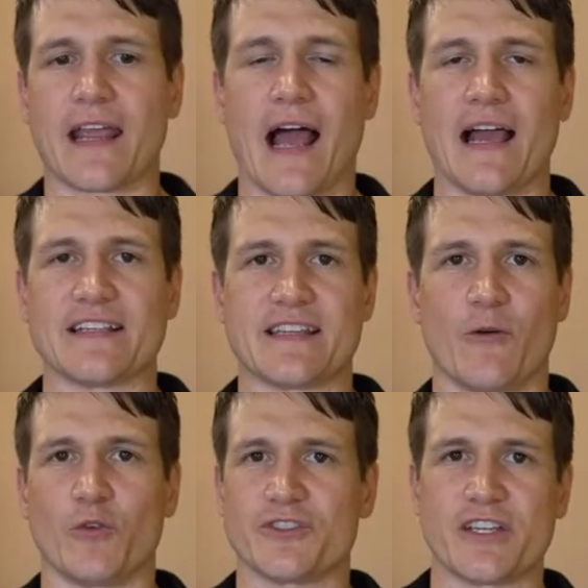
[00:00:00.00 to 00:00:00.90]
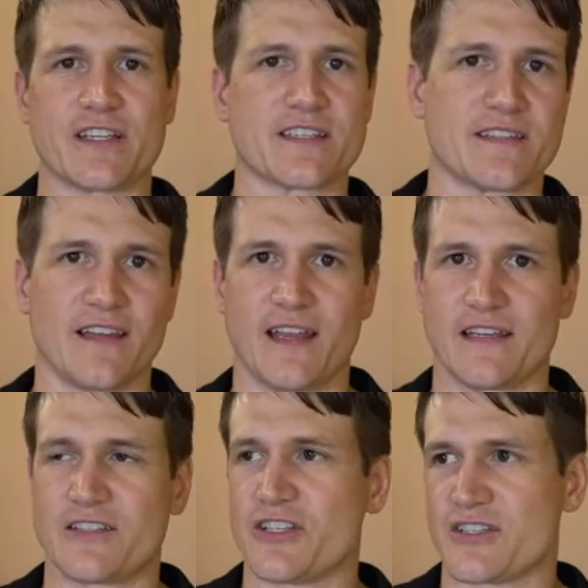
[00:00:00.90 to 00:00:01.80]
of guys that will just
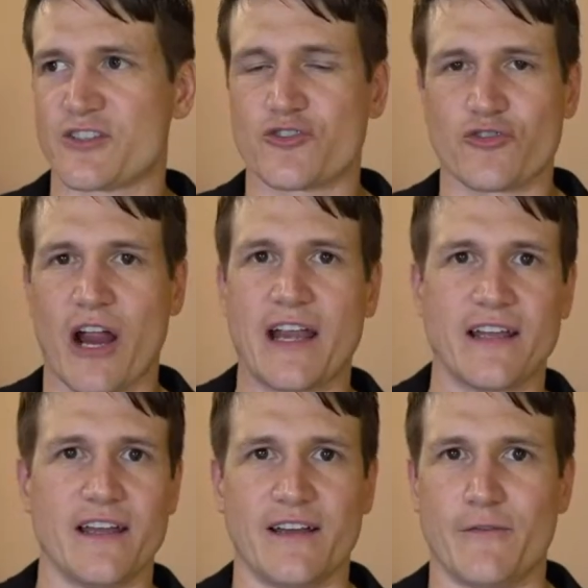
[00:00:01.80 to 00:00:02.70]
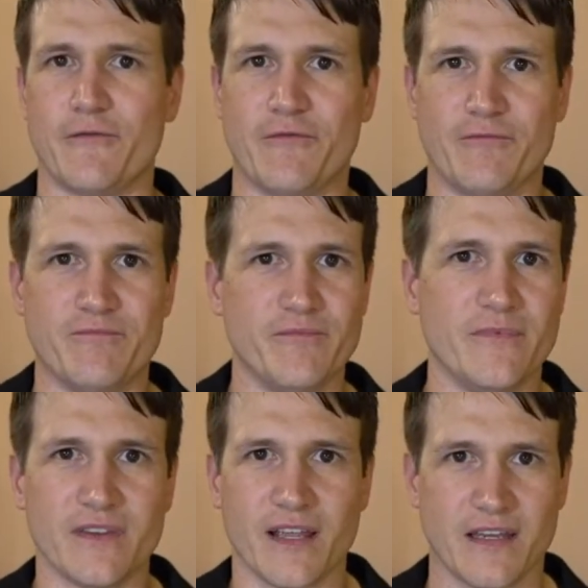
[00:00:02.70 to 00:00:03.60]
like just try to
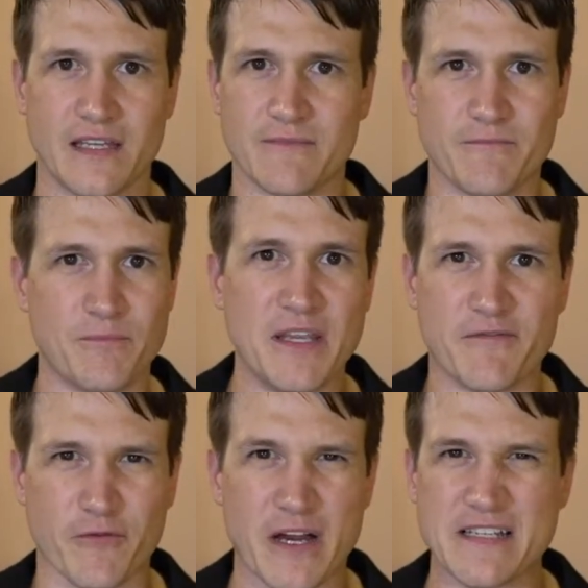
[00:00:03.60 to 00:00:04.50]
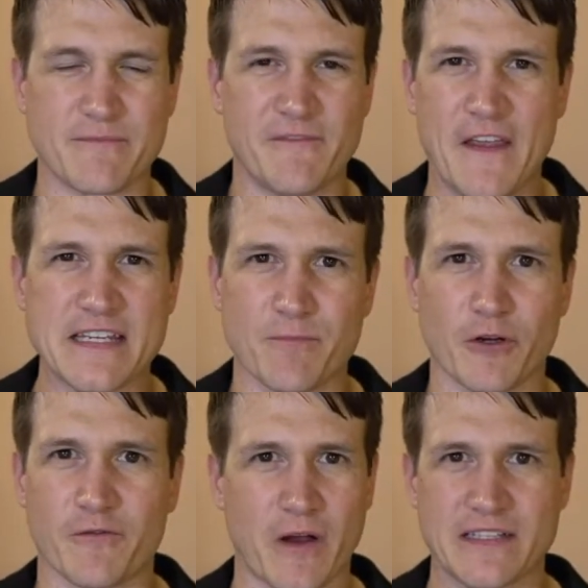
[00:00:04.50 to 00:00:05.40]
like be
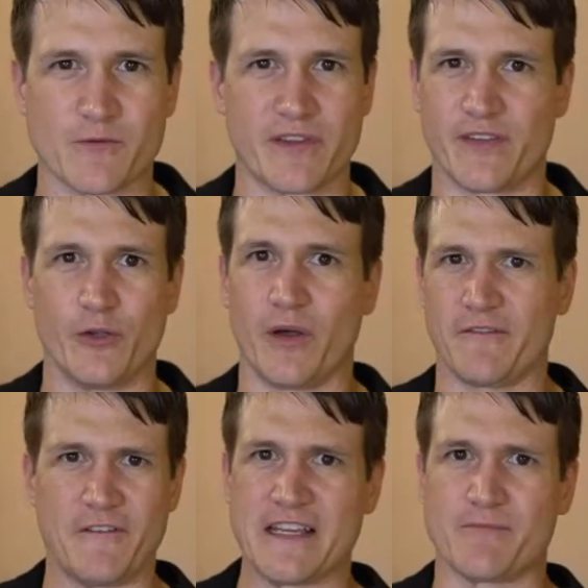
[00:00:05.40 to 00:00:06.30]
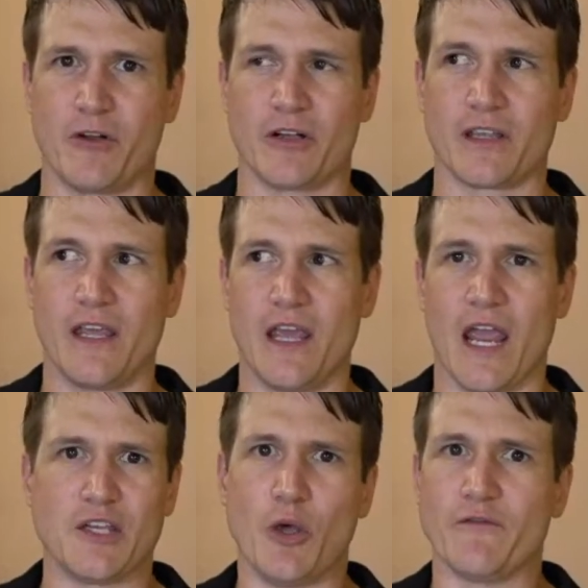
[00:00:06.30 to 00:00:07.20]
facebook friends with you on facebook
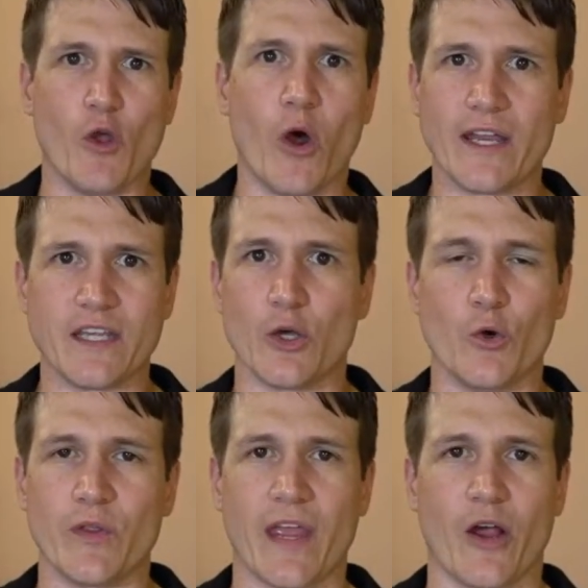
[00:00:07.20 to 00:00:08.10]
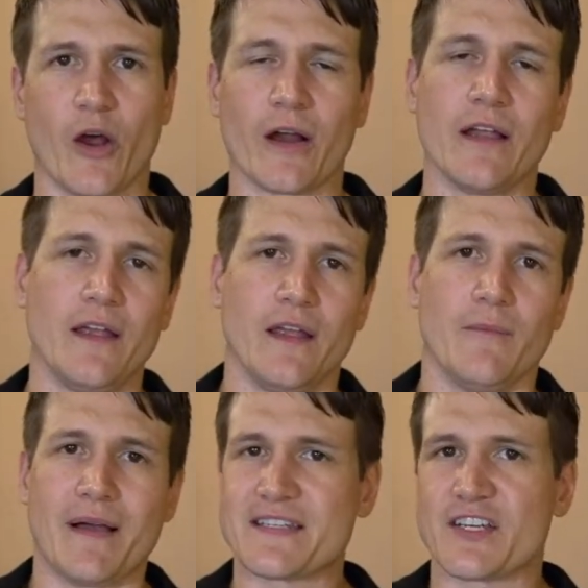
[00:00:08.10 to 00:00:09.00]
and you have no idea who they are
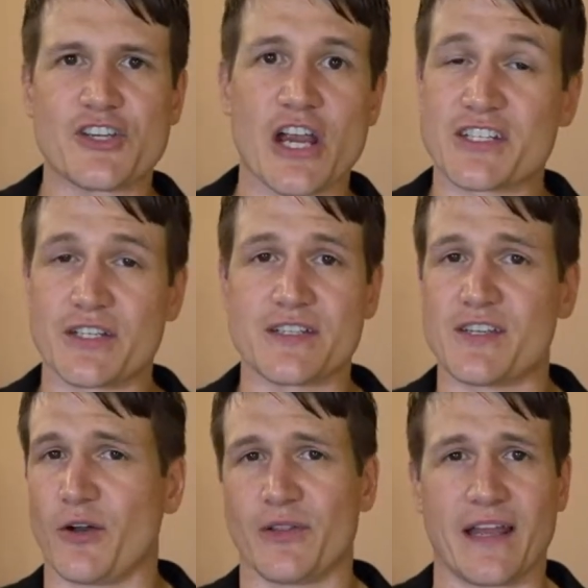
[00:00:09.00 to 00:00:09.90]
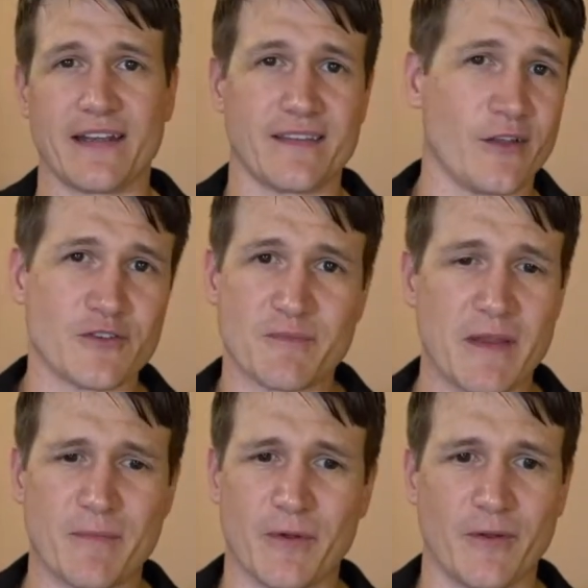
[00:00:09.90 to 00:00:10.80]
my suggestion is you don't let those
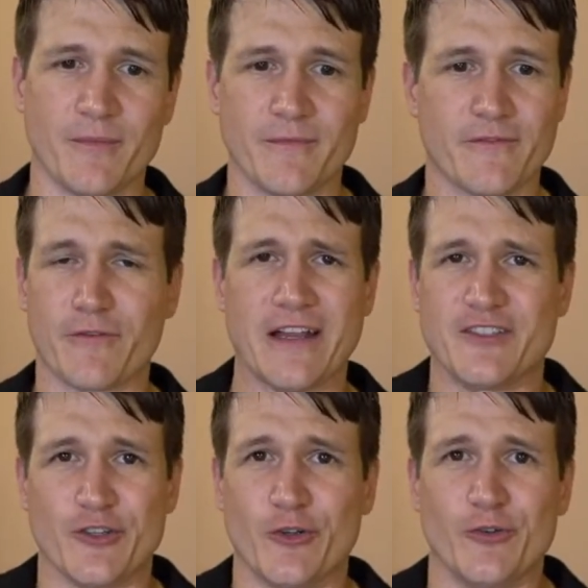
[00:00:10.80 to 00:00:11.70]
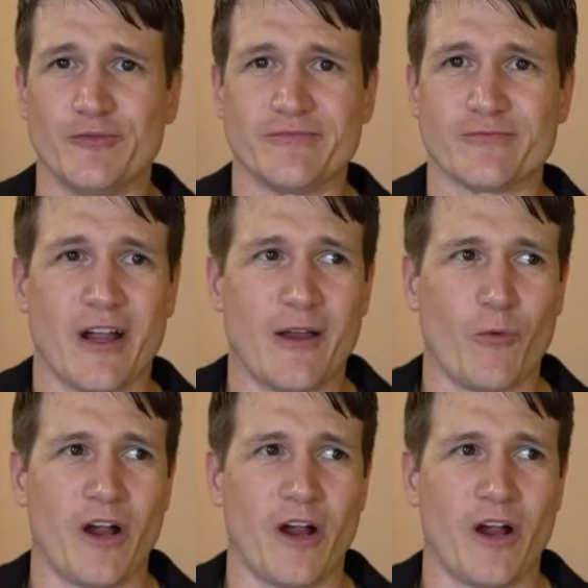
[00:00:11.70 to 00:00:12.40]
people friend you, right?